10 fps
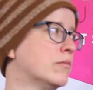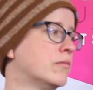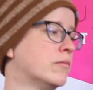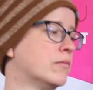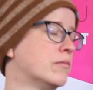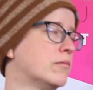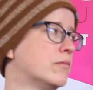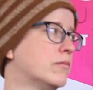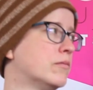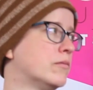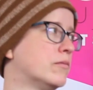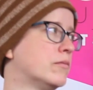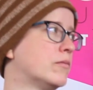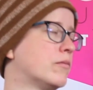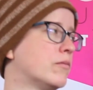
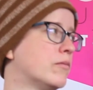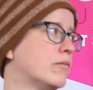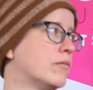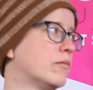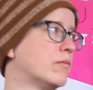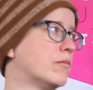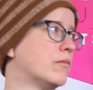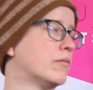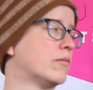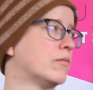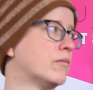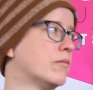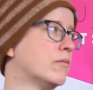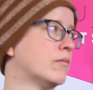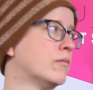
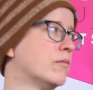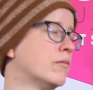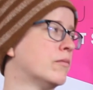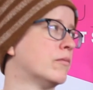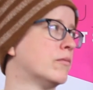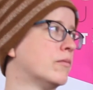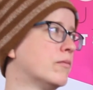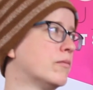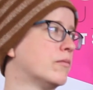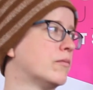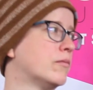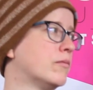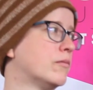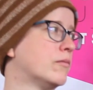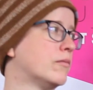
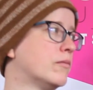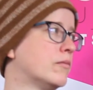No words are spoken by the person on screen.